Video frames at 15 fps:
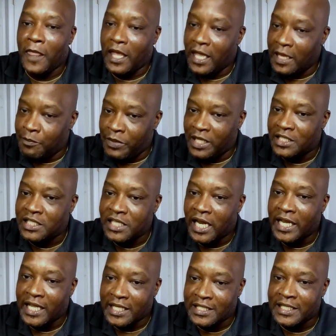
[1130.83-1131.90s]
and be a
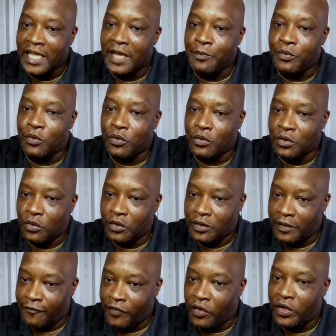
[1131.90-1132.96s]
shining example on on a
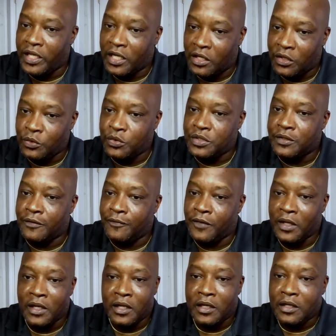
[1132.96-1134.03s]
very inclusive,
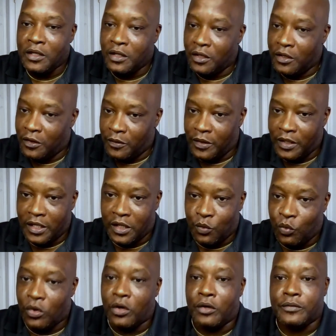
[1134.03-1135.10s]
you know, uh, world.